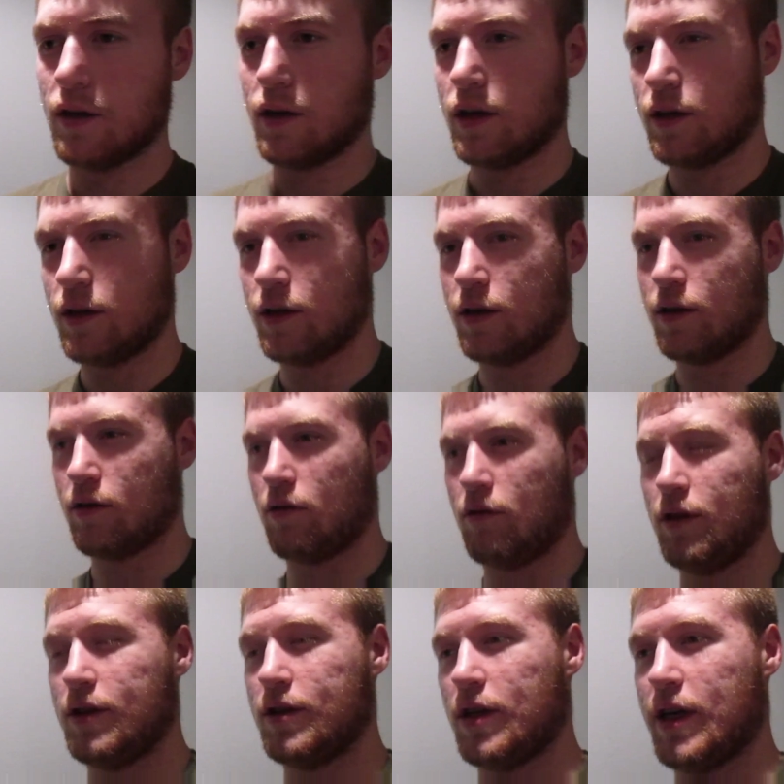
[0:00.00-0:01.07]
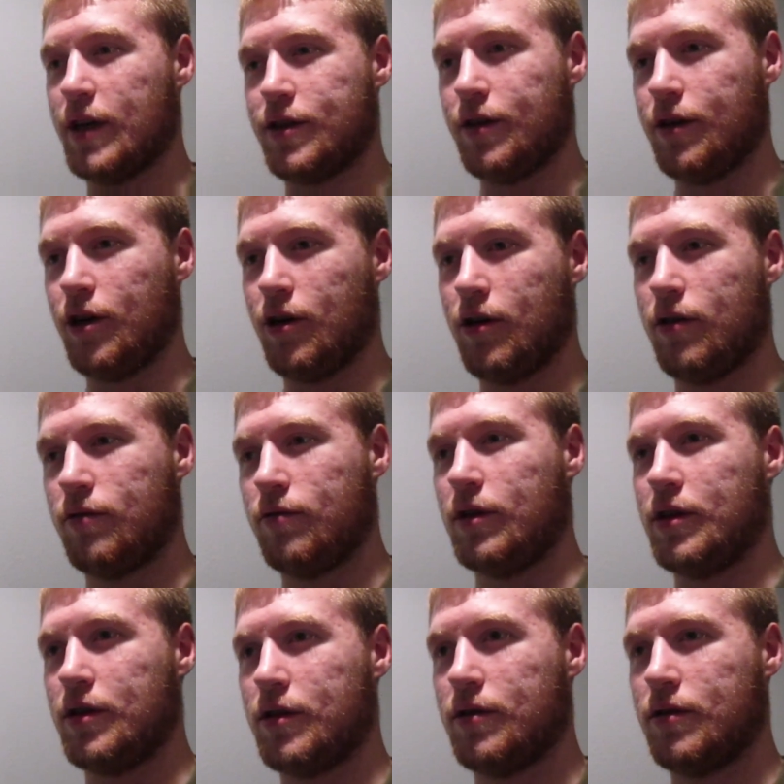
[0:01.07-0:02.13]
uh, Colton's last year
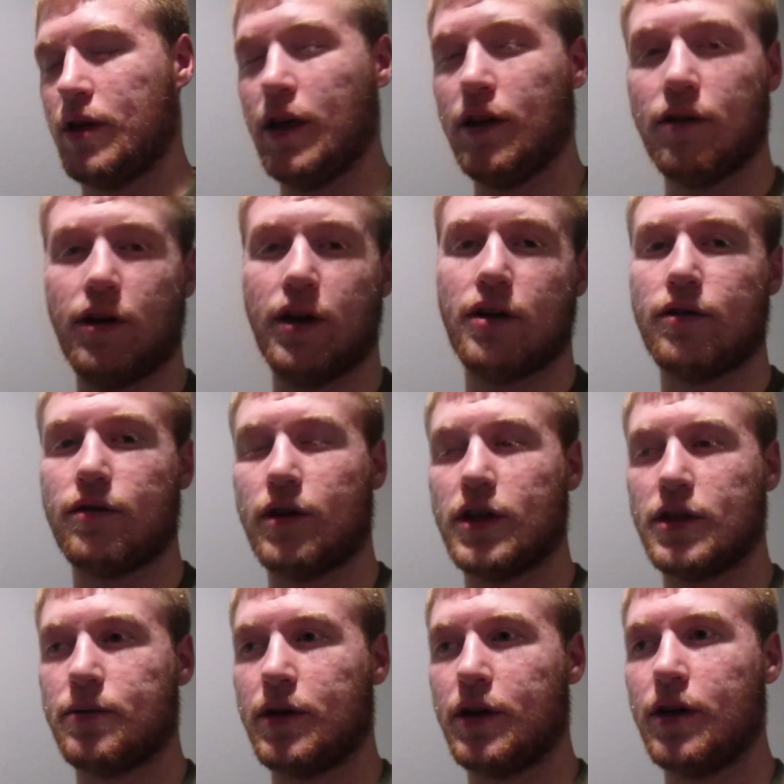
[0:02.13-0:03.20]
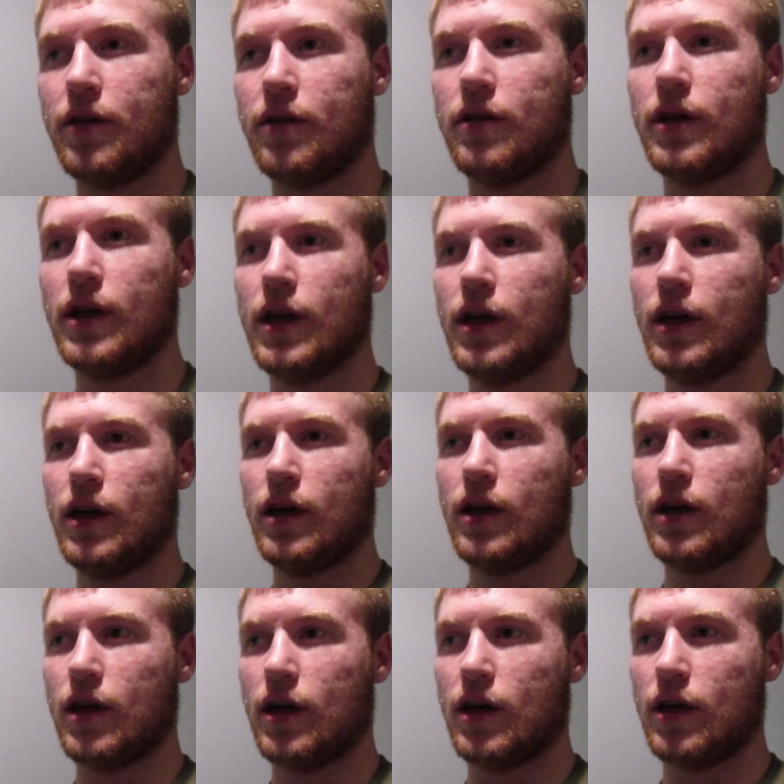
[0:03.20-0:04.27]
was eighth grade or freshman year.
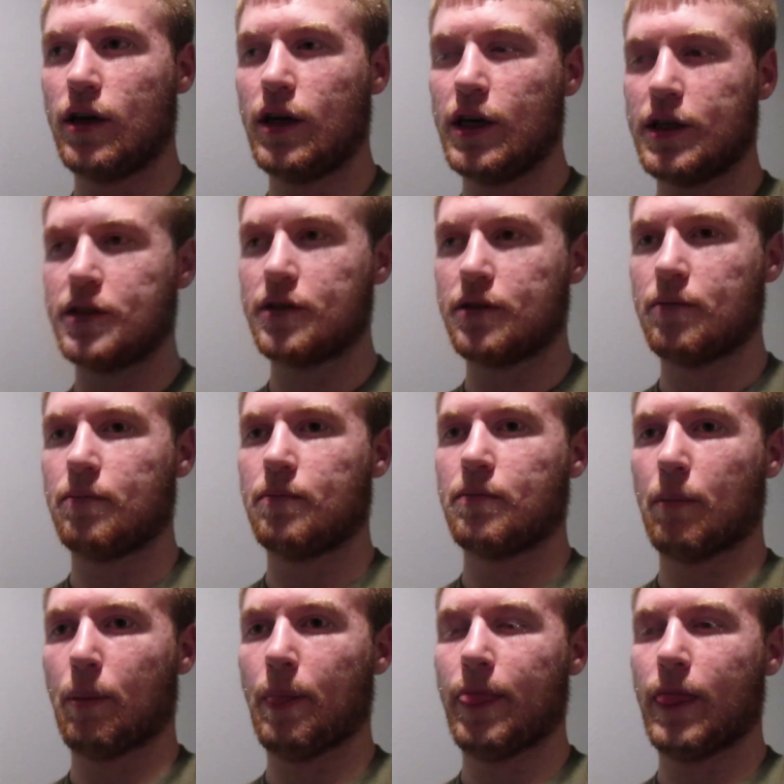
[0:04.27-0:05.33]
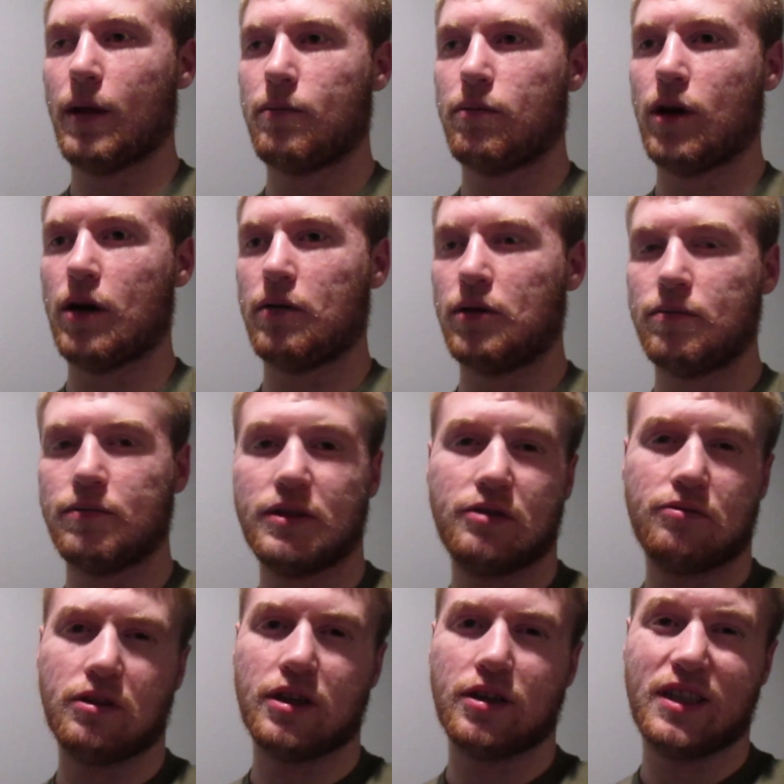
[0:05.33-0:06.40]
Uh, he had some
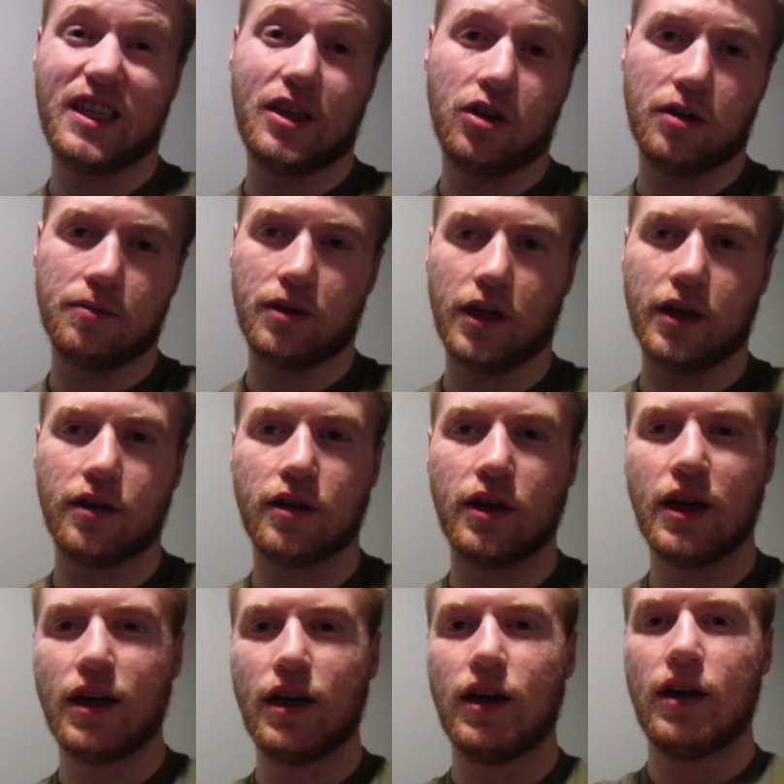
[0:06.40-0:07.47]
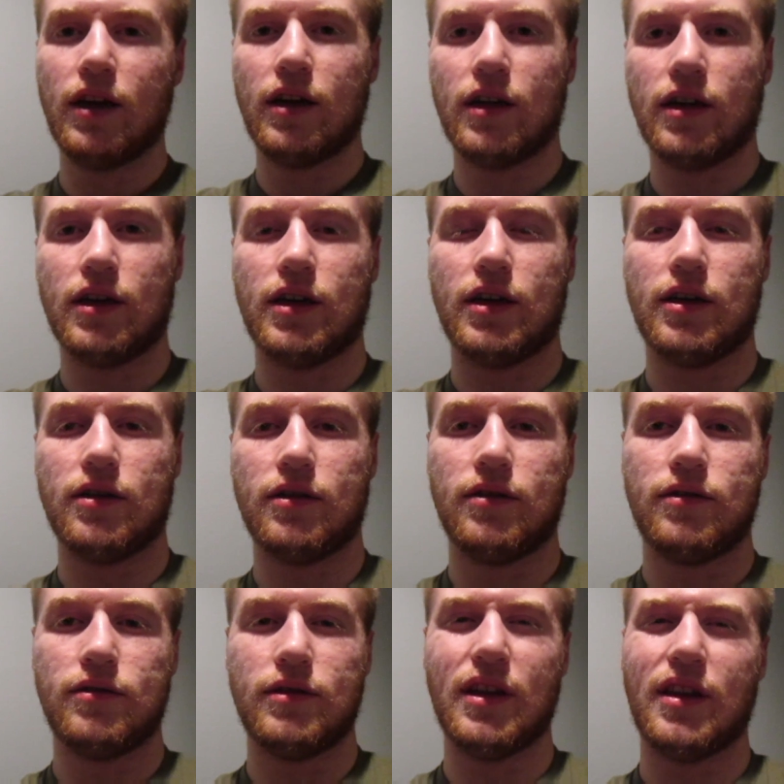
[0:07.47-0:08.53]
problems where he couldn't play. Uh,
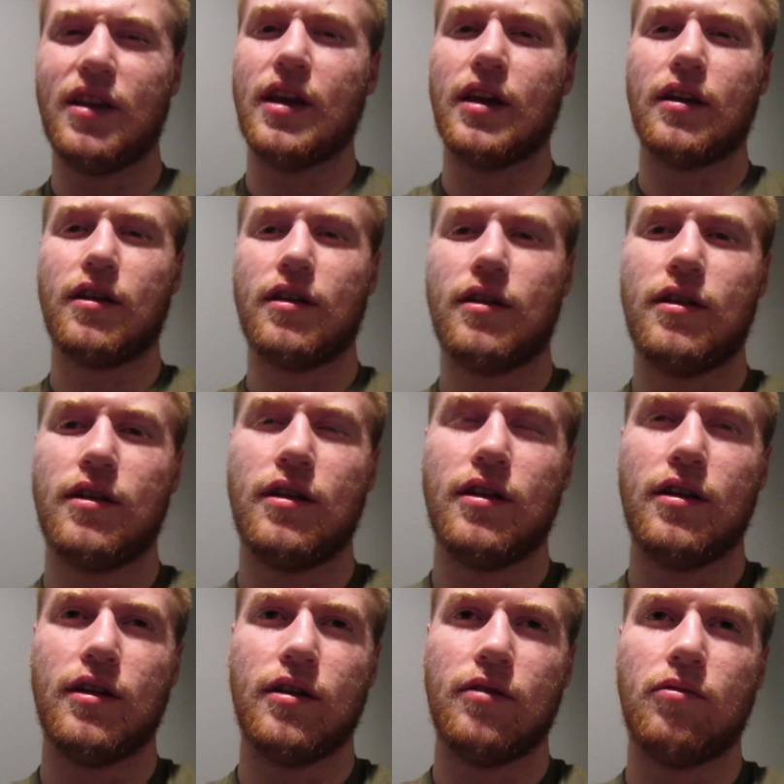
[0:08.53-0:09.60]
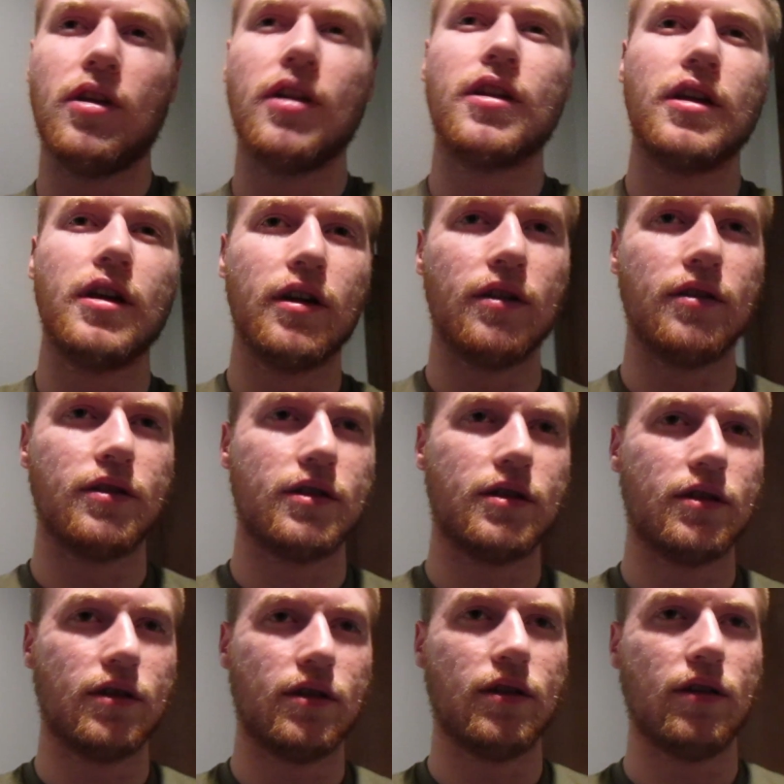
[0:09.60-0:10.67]
I think one of the
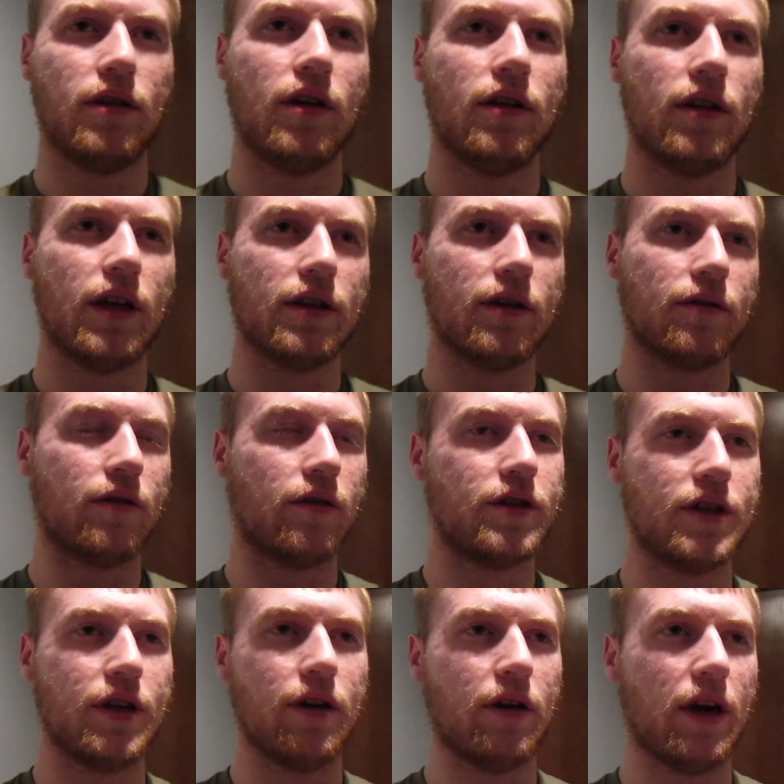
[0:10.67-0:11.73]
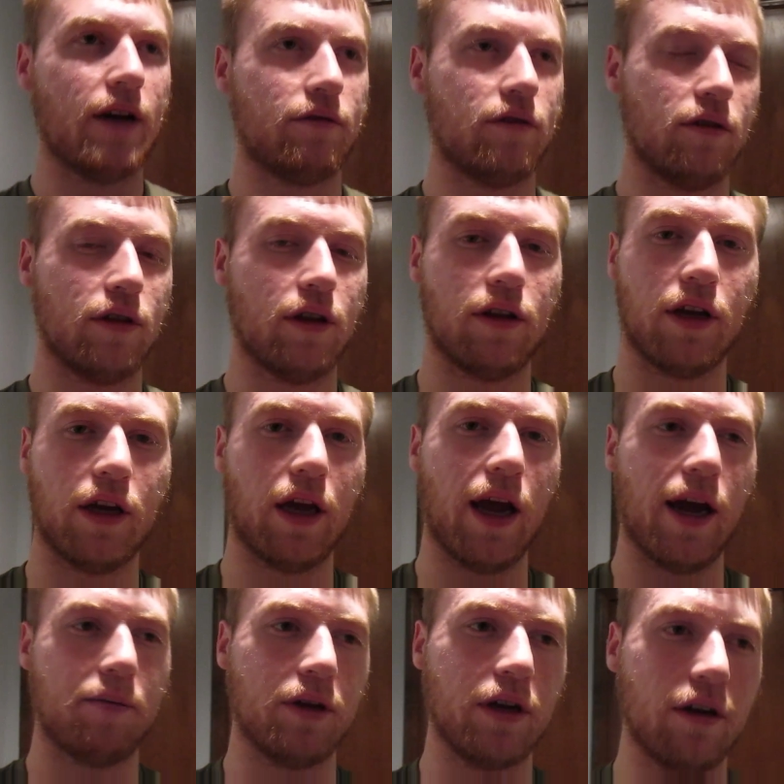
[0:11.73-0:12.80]
years, uh, like the first year after the thing
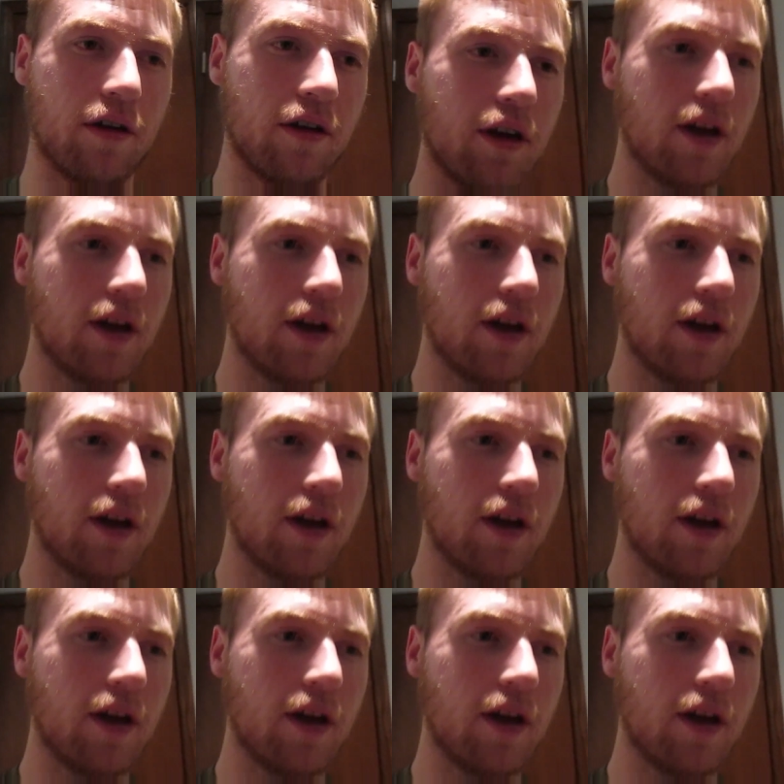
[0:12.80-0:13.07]
happened,